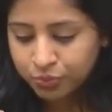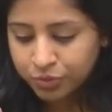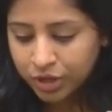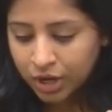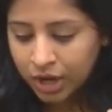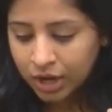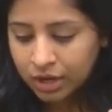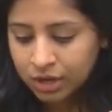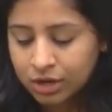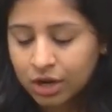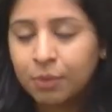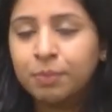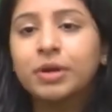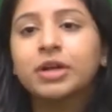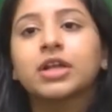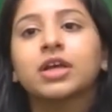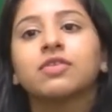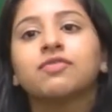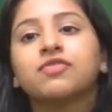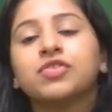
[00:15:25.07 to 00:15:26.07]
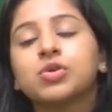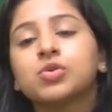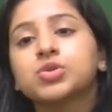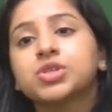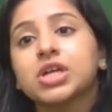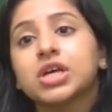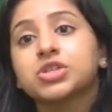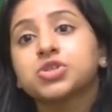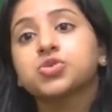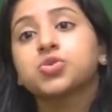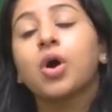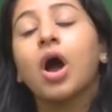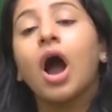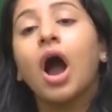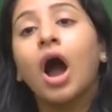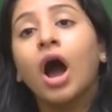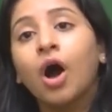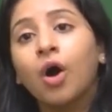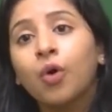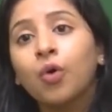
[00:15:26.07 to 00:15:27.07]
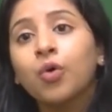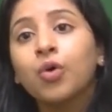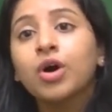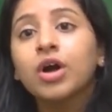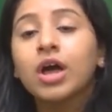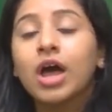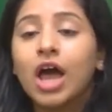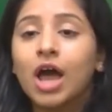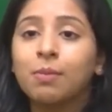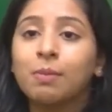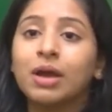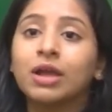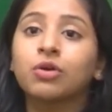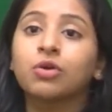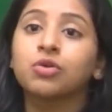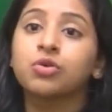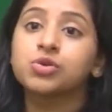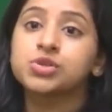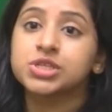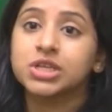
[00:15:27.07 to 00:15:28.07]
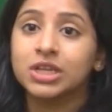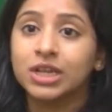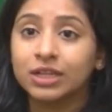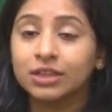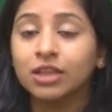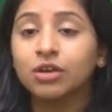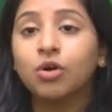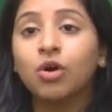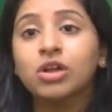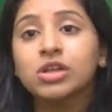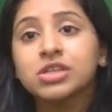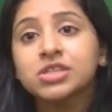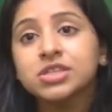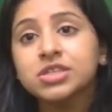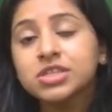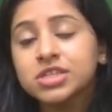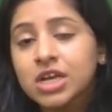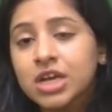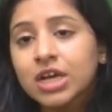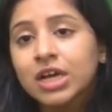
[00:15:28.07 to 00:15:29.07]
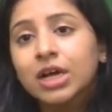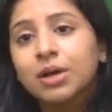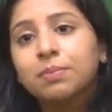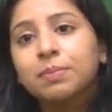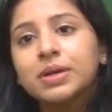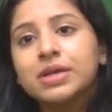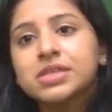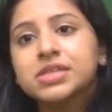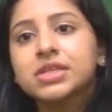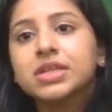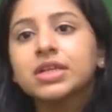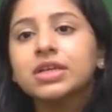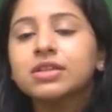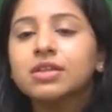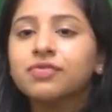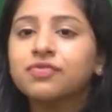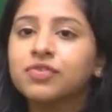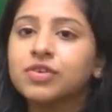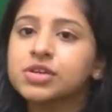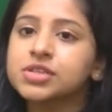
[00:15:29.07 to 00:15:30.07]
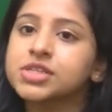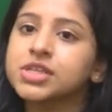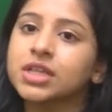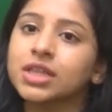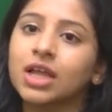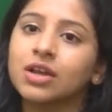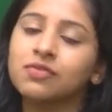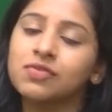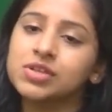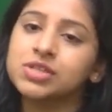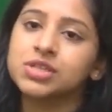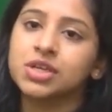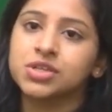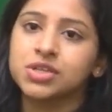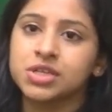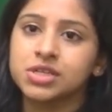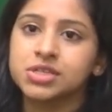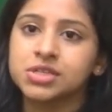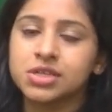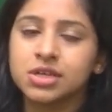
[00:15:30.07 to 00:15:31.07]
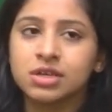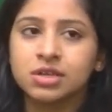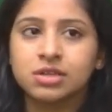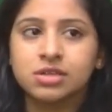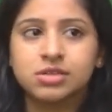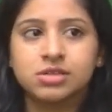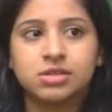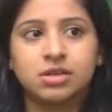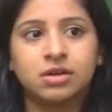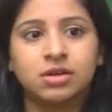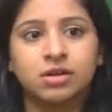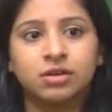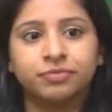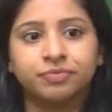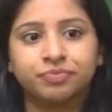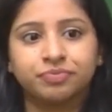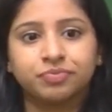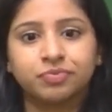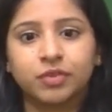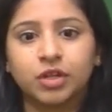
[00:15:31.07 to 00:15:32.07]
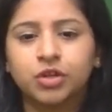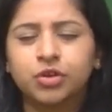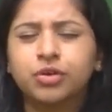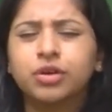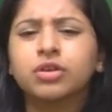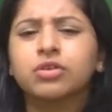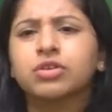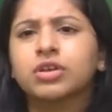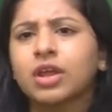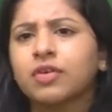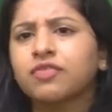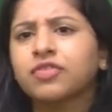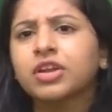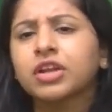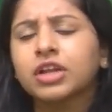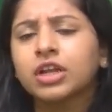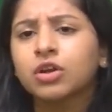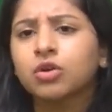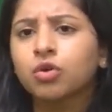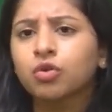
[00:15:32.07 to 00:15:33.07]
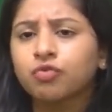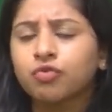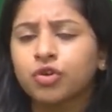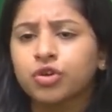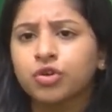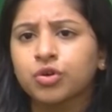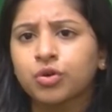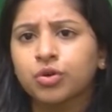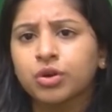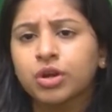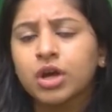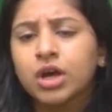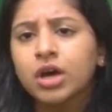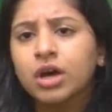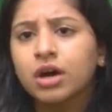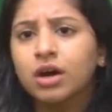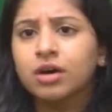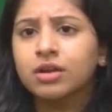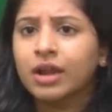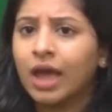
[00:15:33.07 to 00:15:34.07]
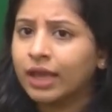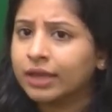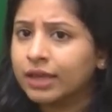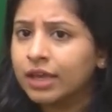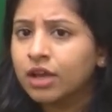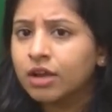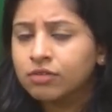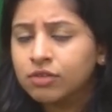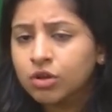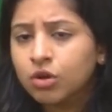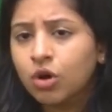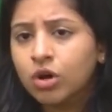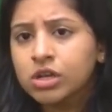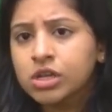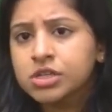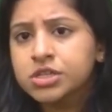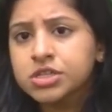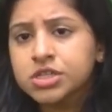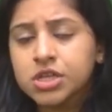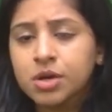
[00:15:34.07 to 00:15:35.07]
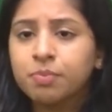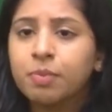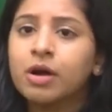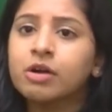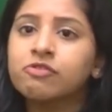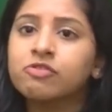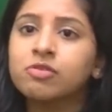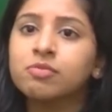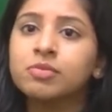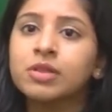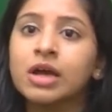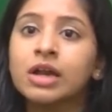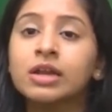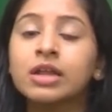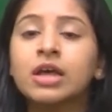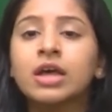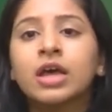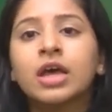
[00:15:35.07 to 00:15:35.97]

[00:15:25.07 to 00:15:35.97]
are a bit confused as to how am I going to select the colleges, basically the first thing that we suggest is you can definitely look for your ranking of the colleges. Apart from that,